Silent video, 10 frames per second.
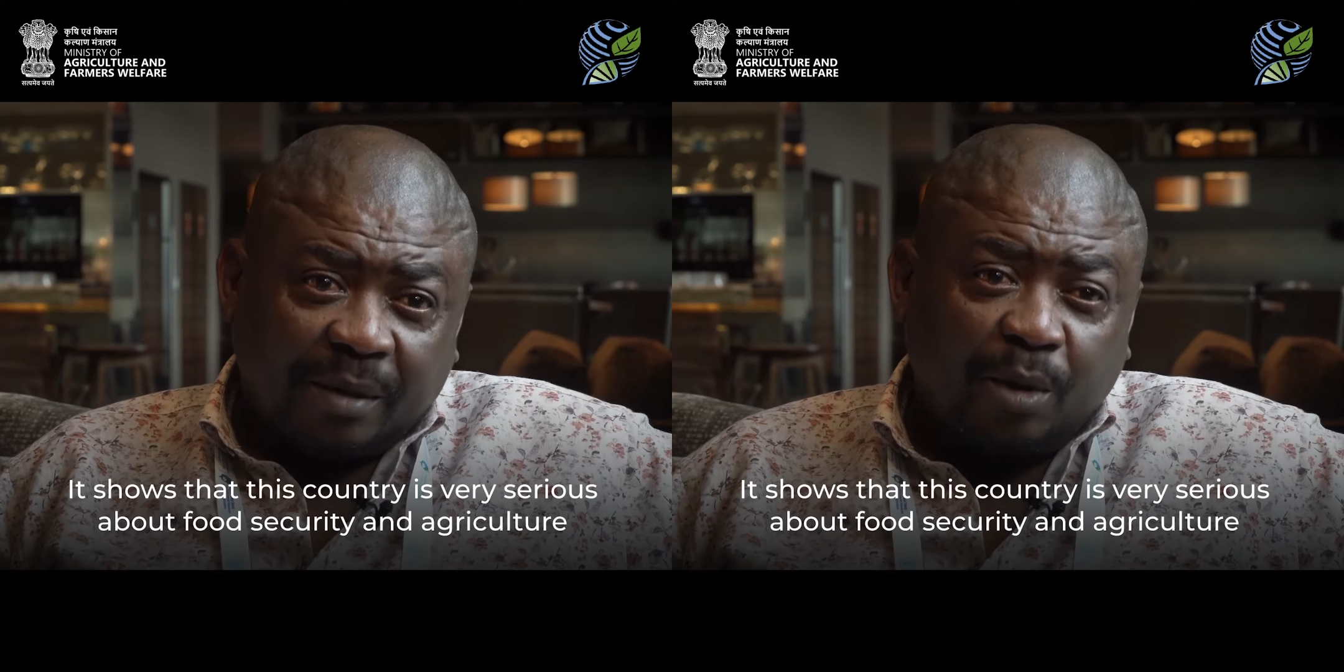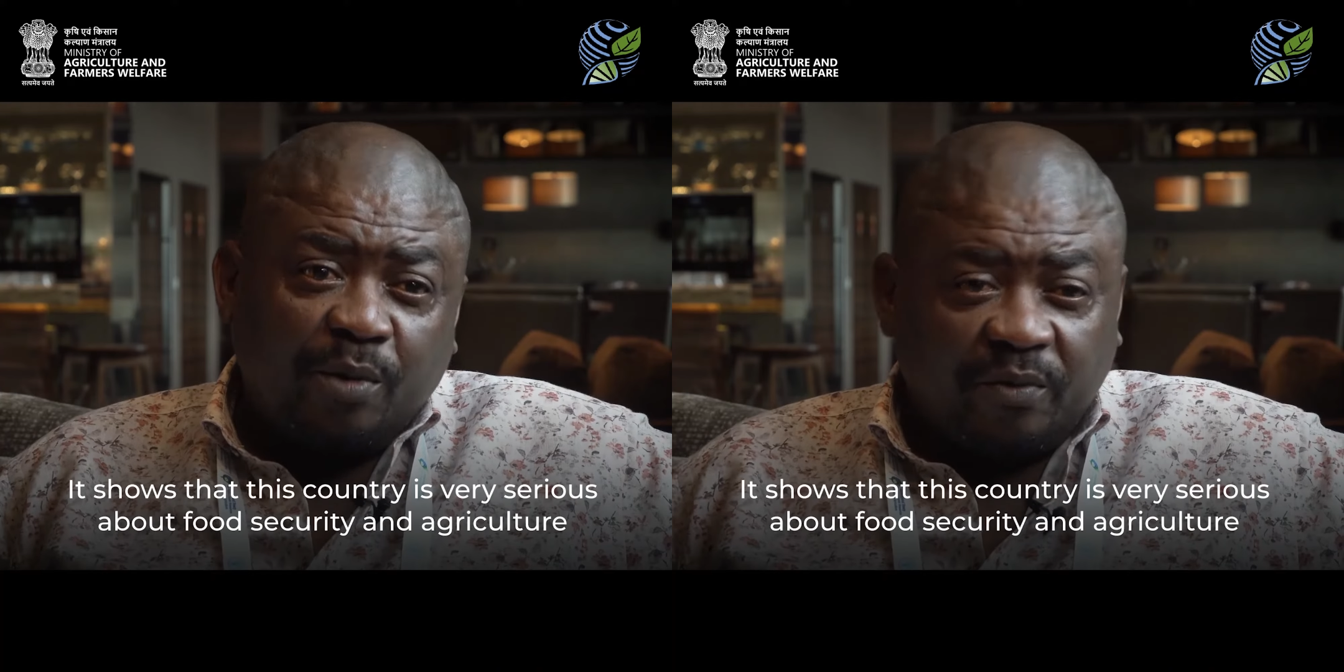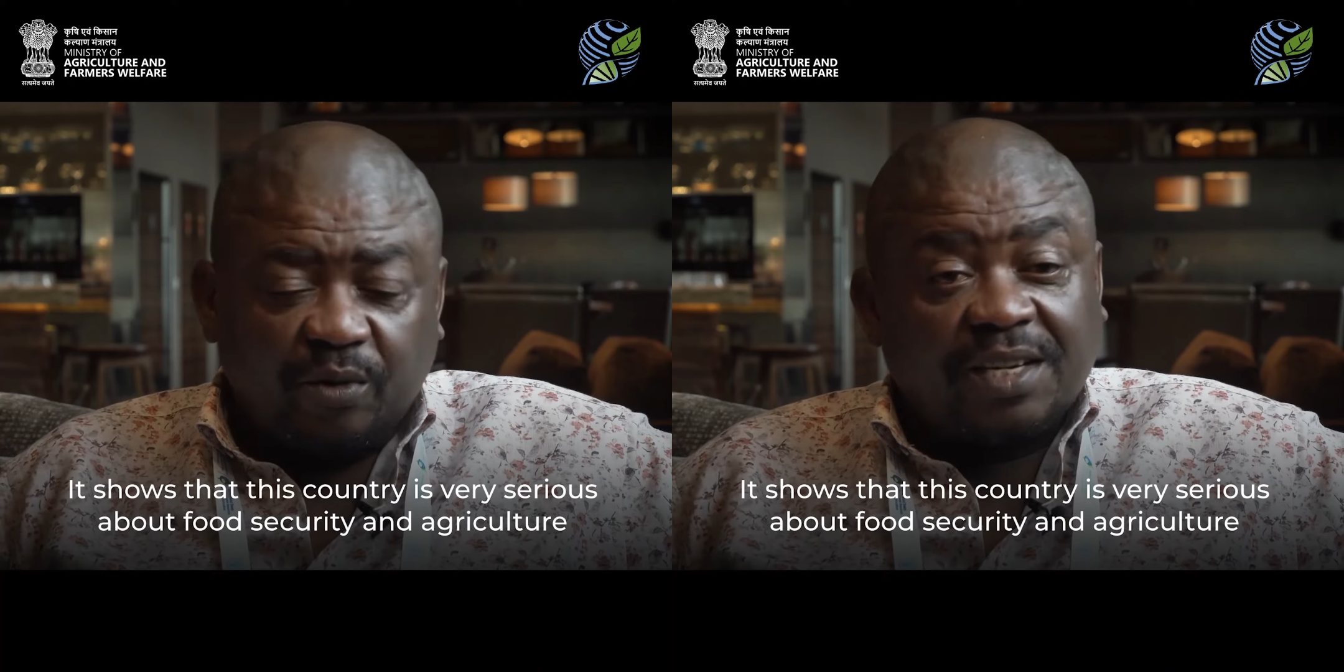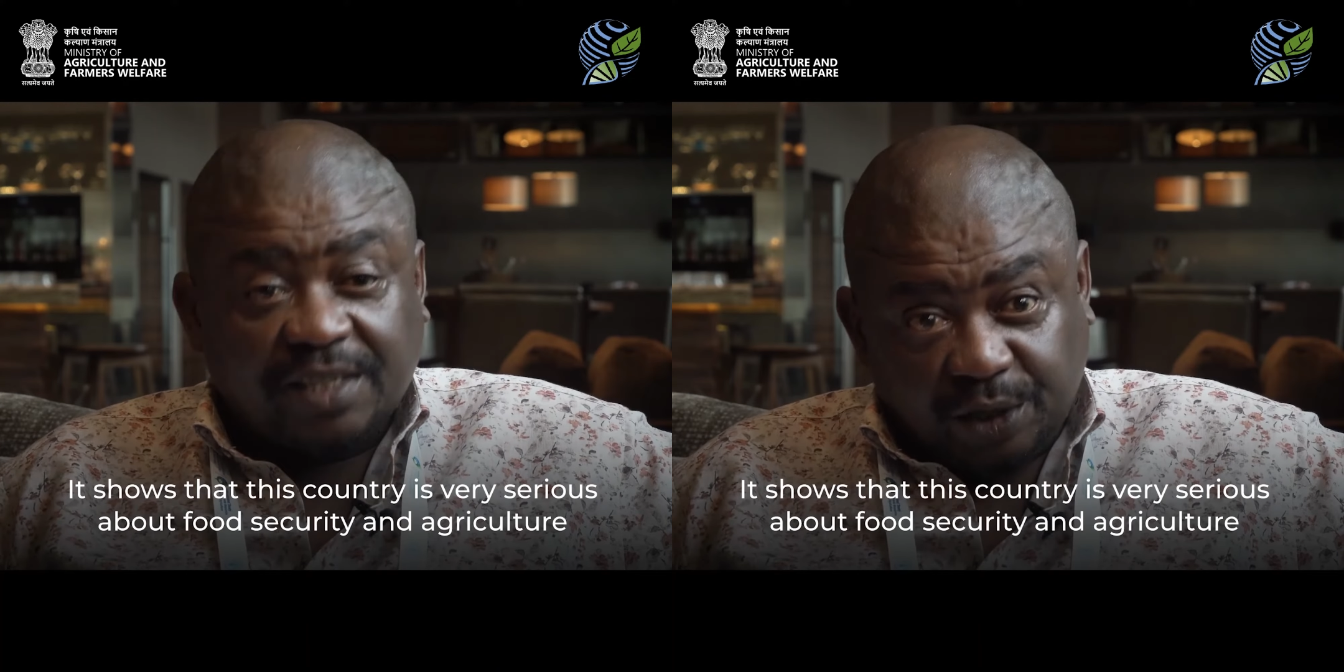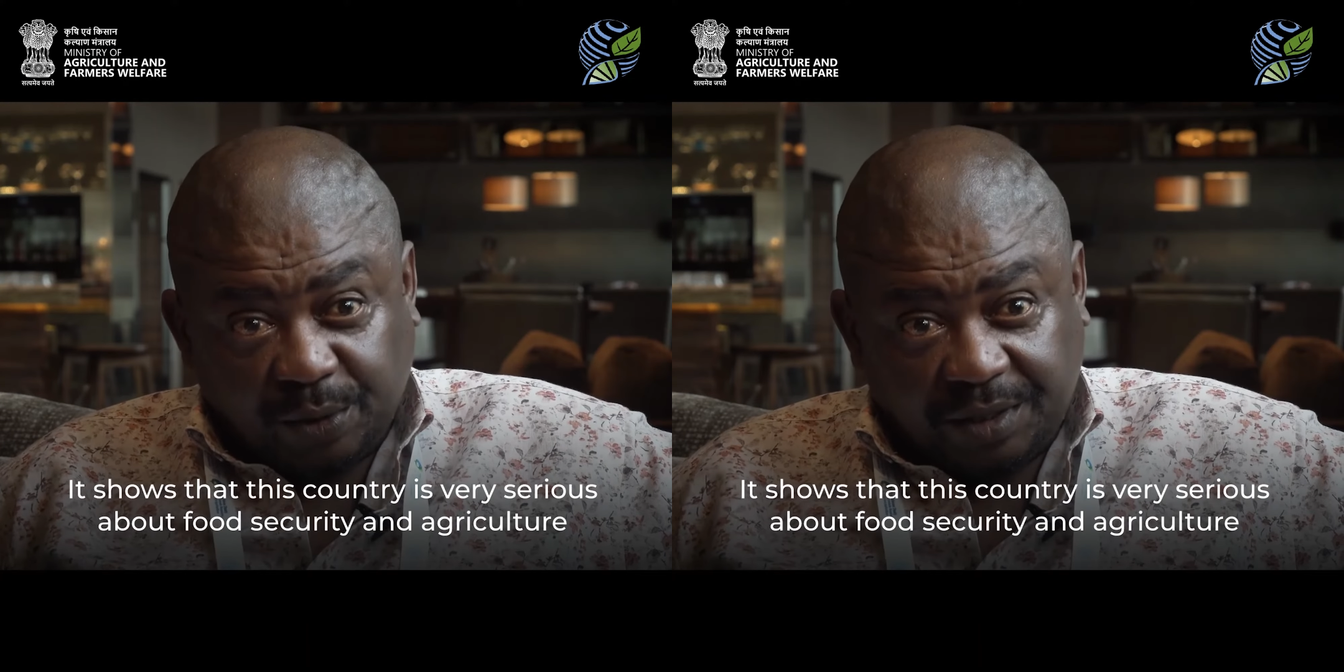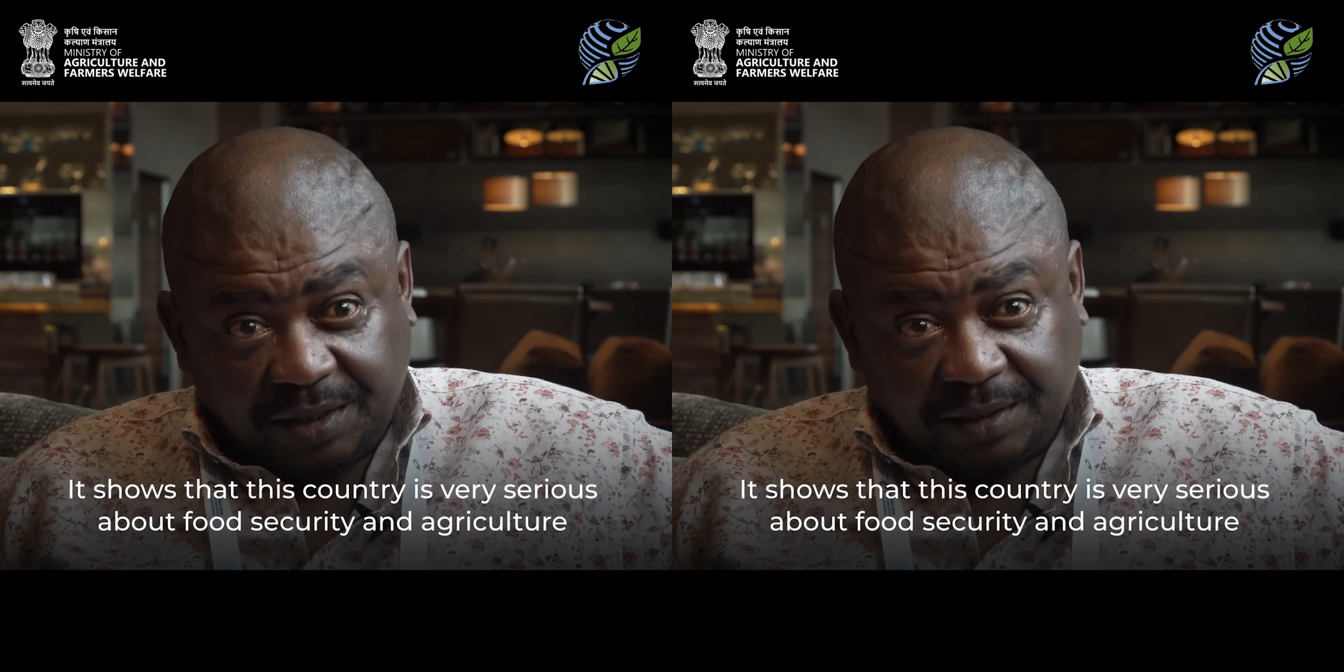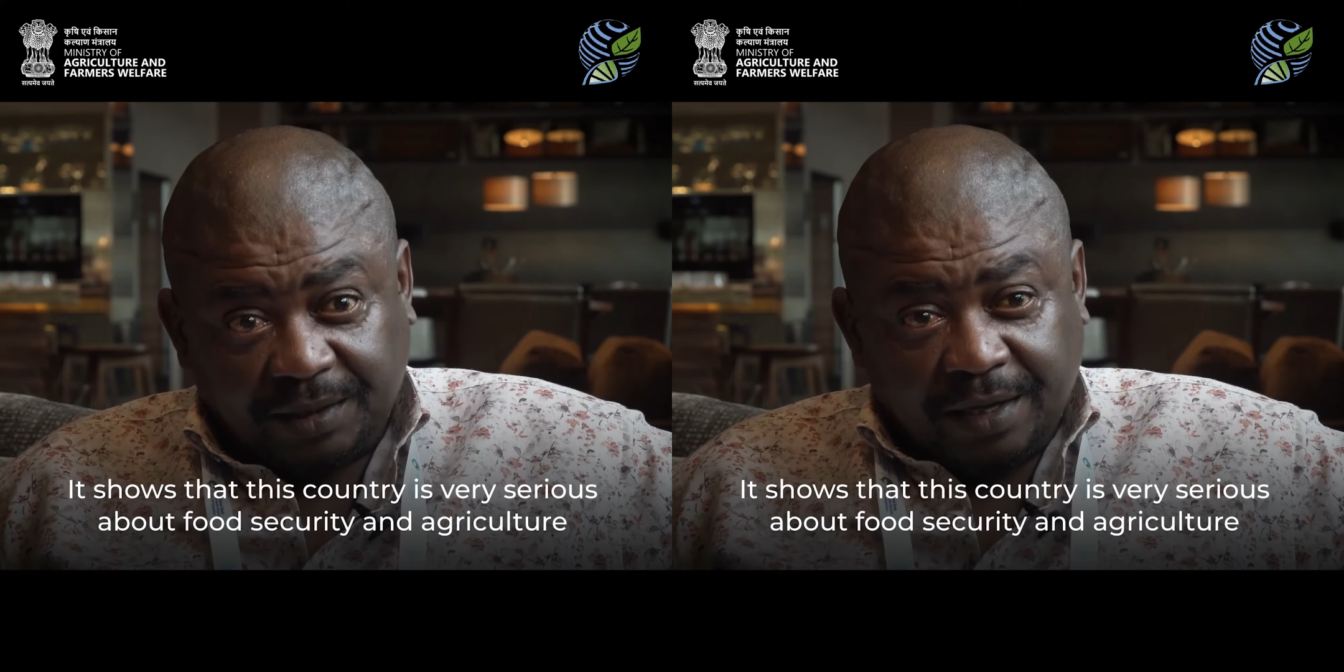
about food and security,